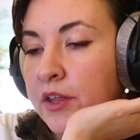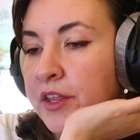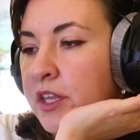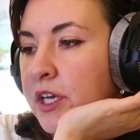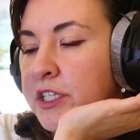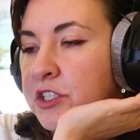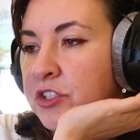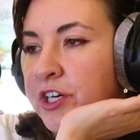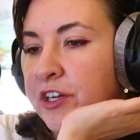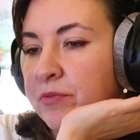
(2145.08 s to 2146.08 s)
I think the
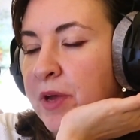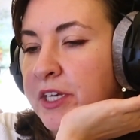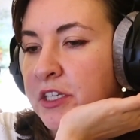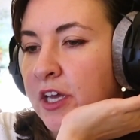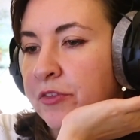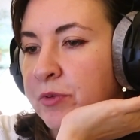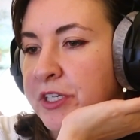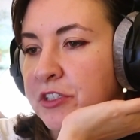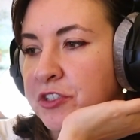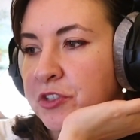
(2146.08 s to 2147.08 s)
history of mental health
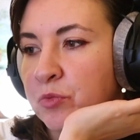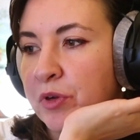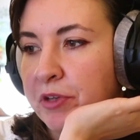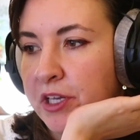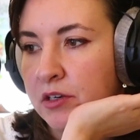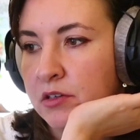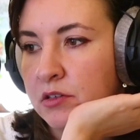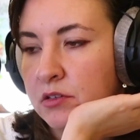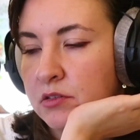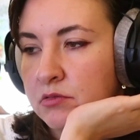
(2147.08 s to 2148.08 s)
research in women
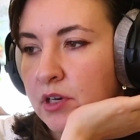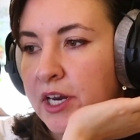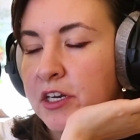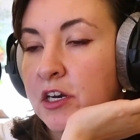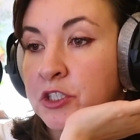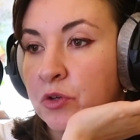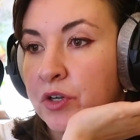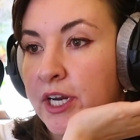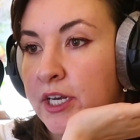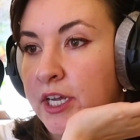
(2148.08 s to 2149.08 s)
and an adult
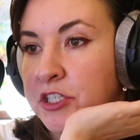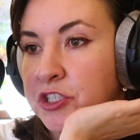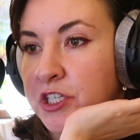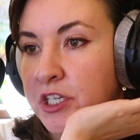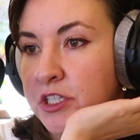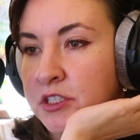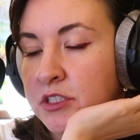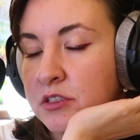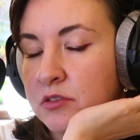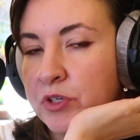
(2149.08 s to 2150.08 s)
ADHD
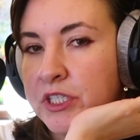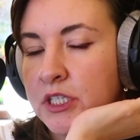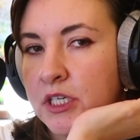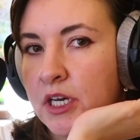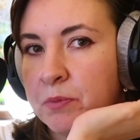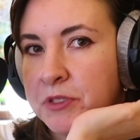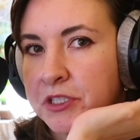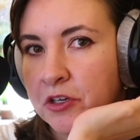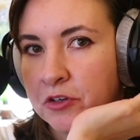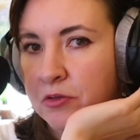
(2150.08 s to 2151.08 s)
is, we did an
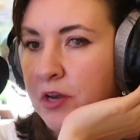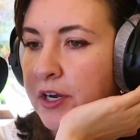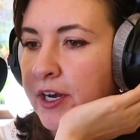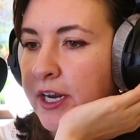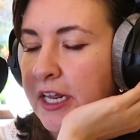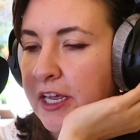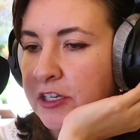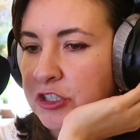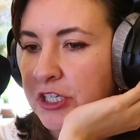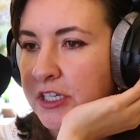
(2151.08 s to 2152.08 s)
episode on
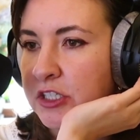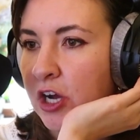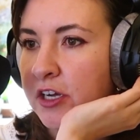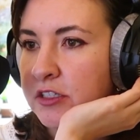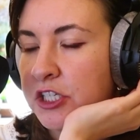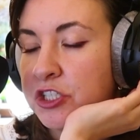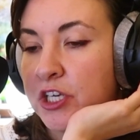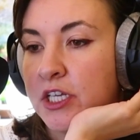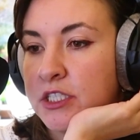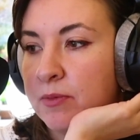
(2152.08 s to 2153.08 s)
ADHD touching
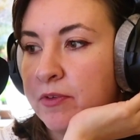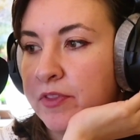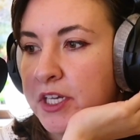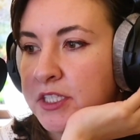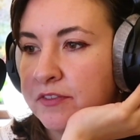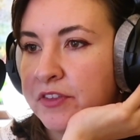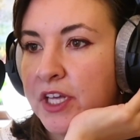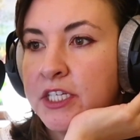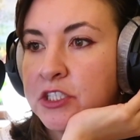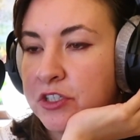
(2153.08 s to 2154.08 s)
on some of this, of the
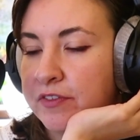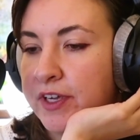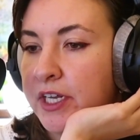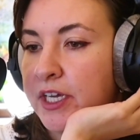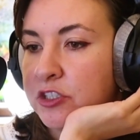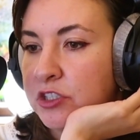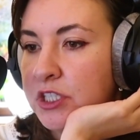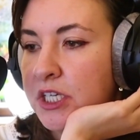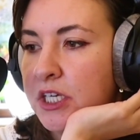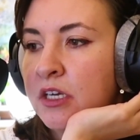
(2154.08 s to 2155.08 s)
history of
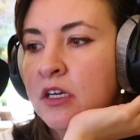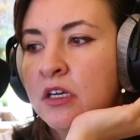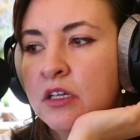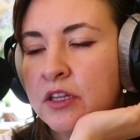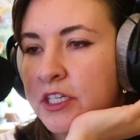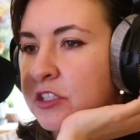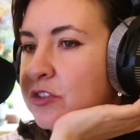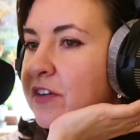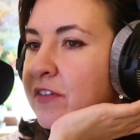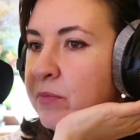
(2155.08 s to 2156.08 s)
ADHD, the
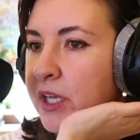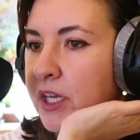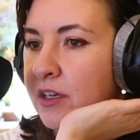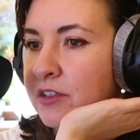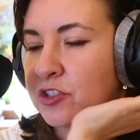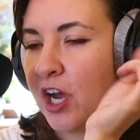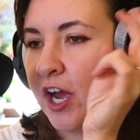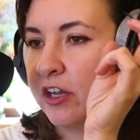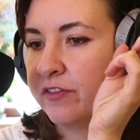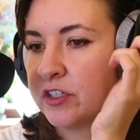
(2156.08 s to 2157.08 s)
history of it being
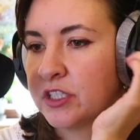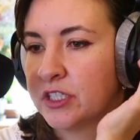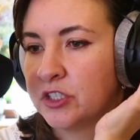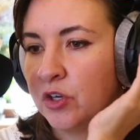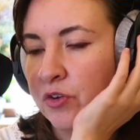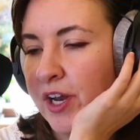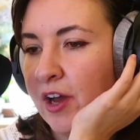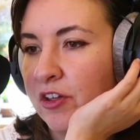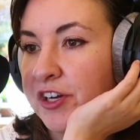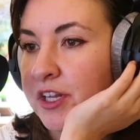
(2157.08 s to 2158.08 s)
child versus adult and how
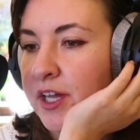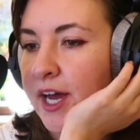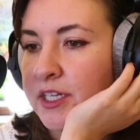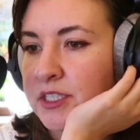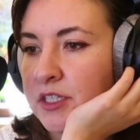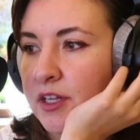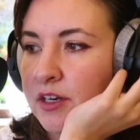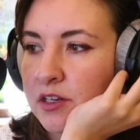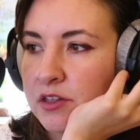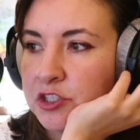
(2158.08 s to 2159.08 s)
long it lasts. And
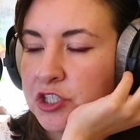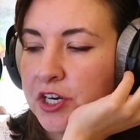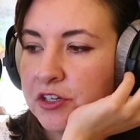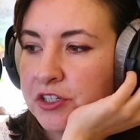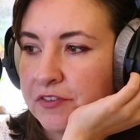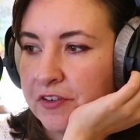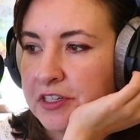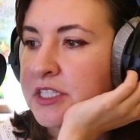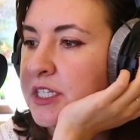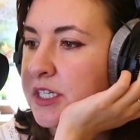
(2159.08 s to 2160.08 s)
then the gender
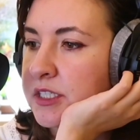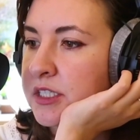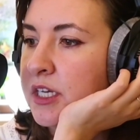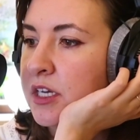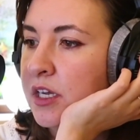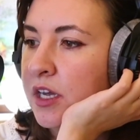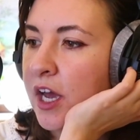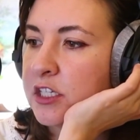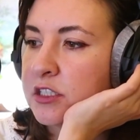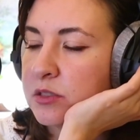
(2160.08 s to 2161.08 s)
differences
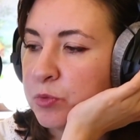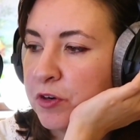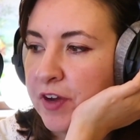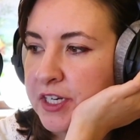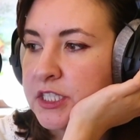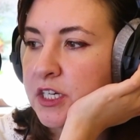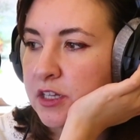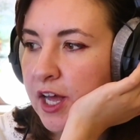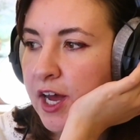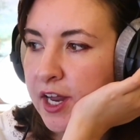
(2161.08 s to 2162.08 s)
has prevented a
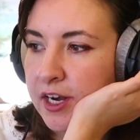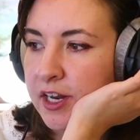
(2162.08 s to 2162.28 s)
lot.